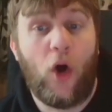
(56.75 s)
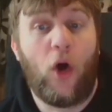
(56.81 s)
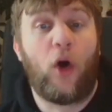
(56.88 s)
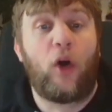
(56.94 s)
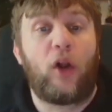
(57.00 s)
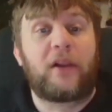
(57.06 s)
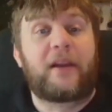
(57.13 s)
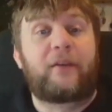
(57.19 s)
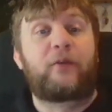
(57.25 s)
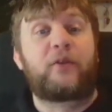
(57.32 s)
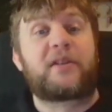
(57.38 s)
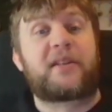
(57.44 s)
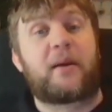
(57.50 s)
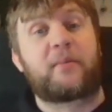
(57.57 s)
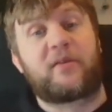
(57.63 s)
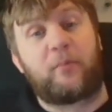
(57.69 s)
All
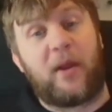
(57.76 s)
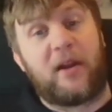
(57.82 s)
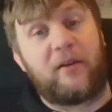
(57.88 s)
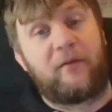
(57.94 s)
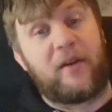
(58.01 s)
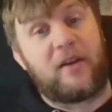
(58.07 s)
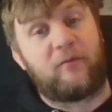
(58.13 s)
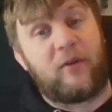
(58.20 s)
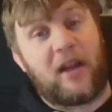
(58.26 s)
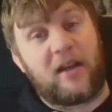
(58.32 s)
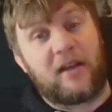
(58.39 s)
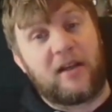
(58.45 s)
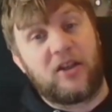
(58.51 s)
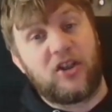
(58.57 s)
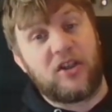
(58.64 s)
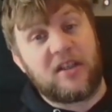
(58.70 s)
different types of benefit and
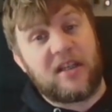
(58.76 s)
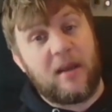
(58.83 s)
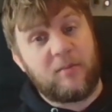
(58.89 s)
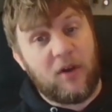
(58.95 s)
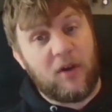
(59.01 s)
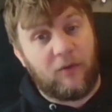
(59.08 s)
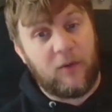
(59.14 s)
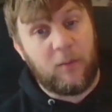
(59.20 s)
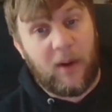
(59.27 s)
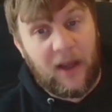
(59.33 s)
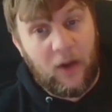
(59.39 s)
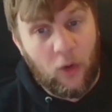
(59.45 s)
recognition schemes offered by